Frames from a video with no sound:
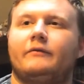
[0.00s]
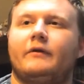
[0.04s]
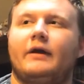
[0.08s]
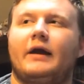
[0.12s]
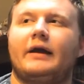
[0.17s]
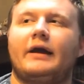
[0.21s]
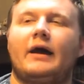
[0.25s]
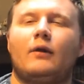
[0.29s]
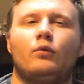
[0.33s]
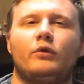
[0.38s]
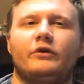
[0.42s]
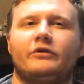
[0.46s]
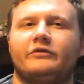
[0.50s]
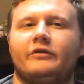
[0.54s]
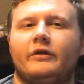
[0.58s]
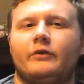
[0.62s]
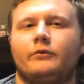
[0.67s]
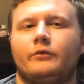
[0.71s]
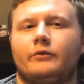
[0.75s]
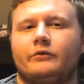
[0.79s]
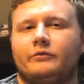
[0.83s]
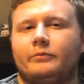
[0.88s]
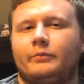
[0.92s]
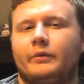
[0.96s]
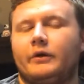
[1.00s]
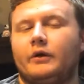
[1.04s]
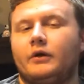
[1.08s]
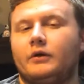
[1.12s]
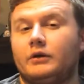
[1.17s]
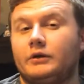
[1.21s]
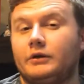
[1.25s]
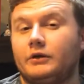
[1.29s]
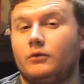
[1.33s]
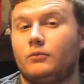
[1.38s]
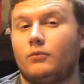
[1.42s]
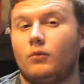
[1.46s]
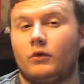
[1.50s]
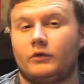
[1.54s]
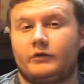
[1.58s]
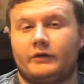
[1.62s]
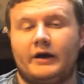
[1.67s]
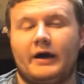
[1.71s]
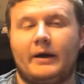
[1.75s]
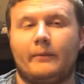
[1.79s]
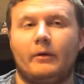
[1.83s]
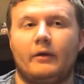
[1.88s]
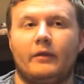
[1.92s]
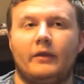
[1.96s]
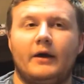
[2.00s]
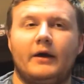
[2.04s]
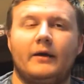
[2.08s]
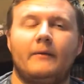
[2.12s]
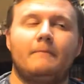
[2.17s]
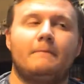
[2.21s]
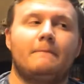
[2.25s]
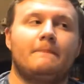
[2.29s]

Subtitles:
and I wish they would have spent a little more time on that.